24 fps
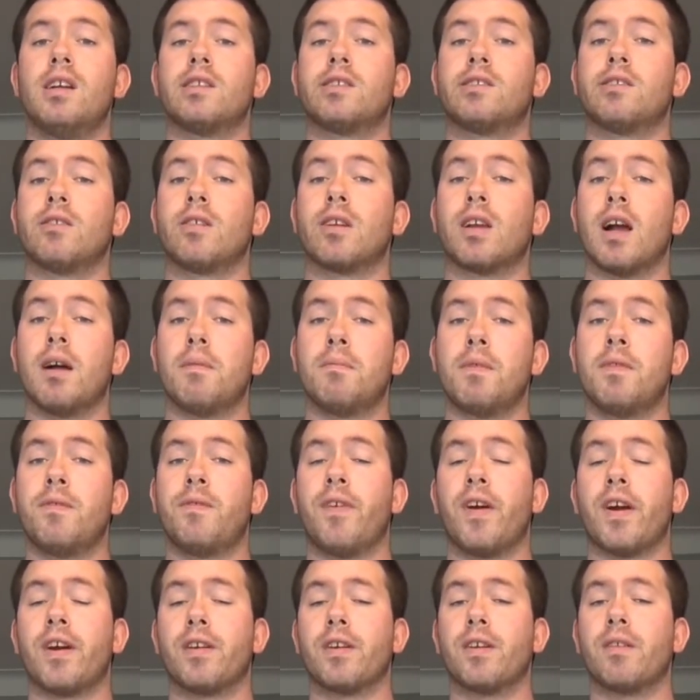So you gotta be
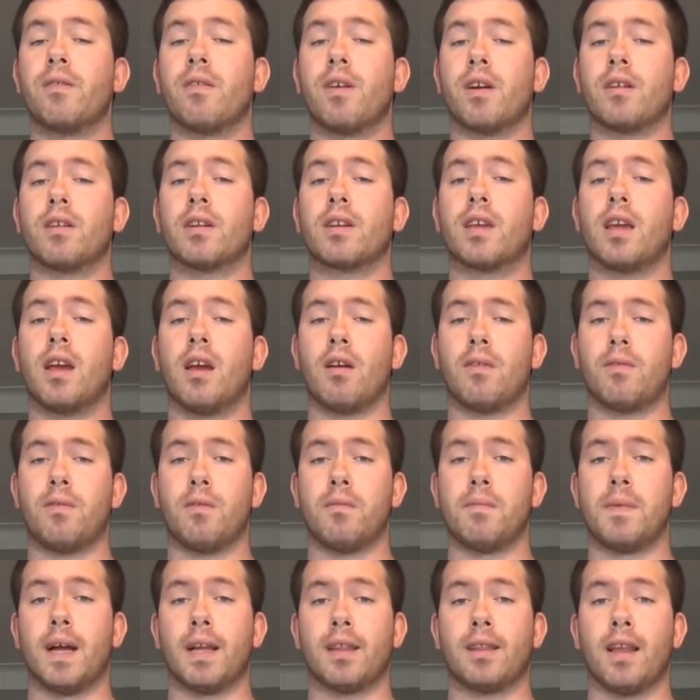very, very
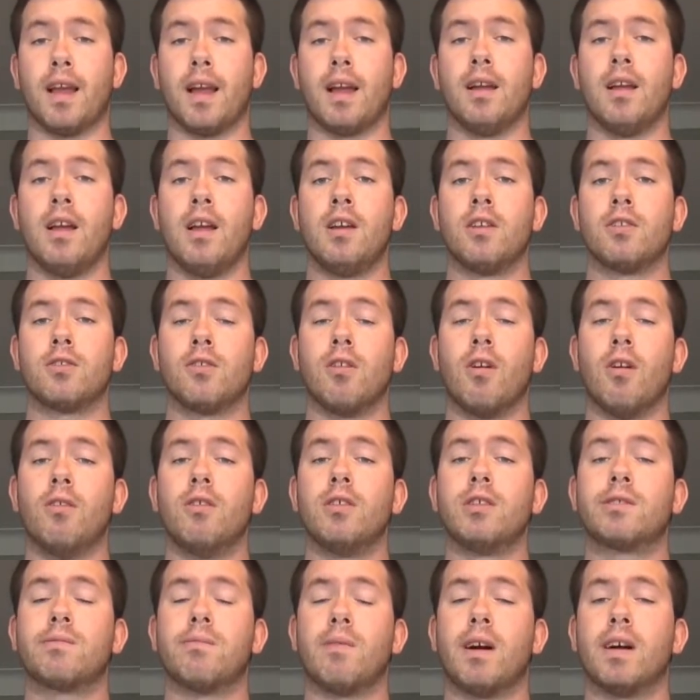careful about that. You
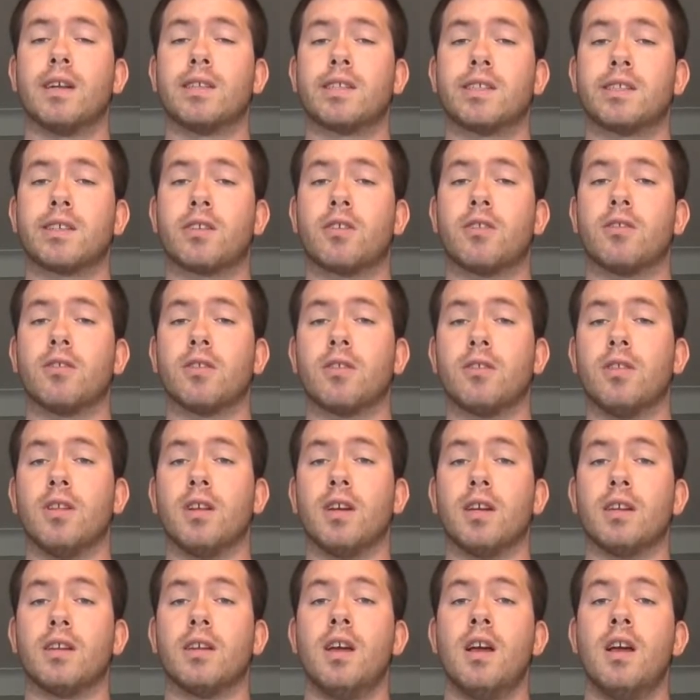always want a secure
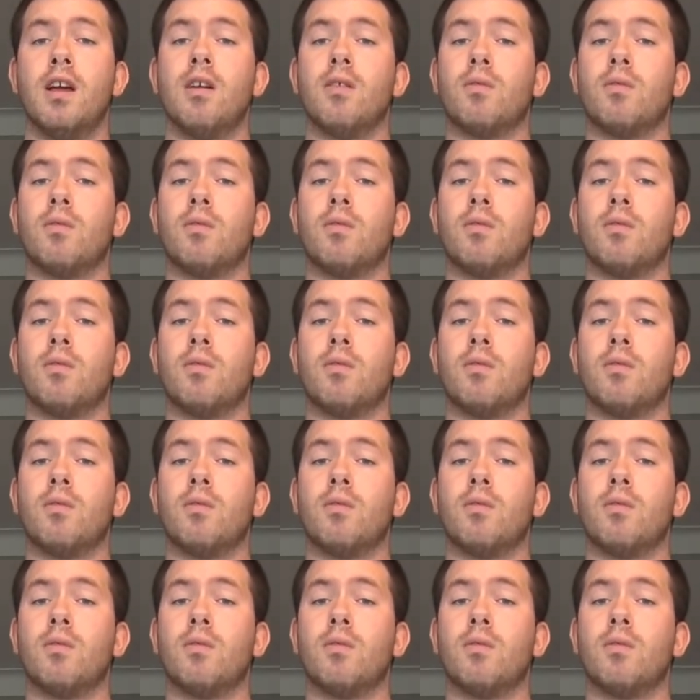lid.